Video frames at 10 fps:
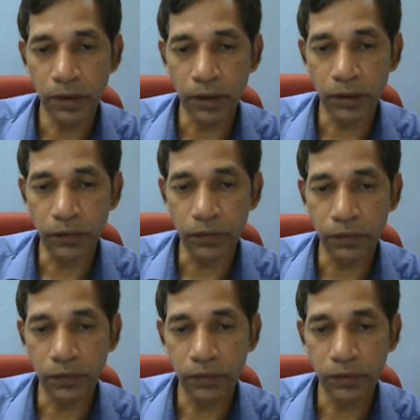R2.
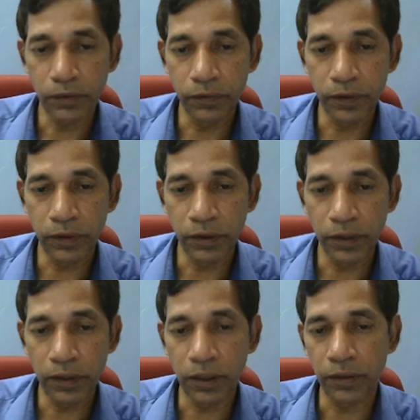You can write
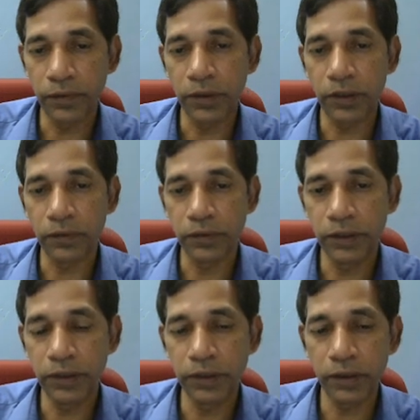R1 R2.
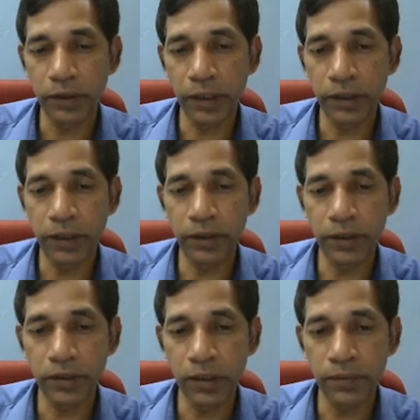This is the
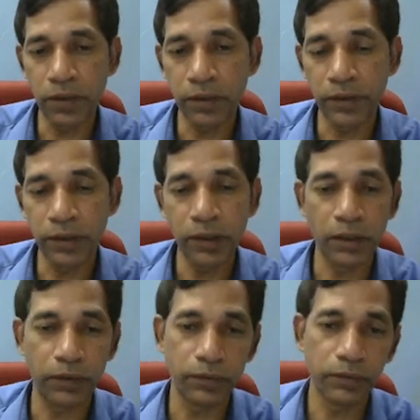concatenation of R1 and
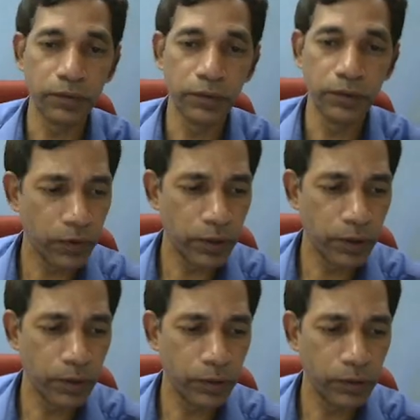R2. You are
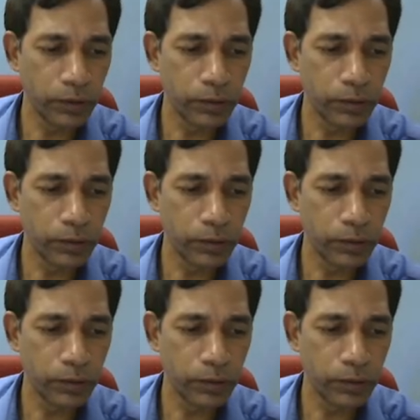in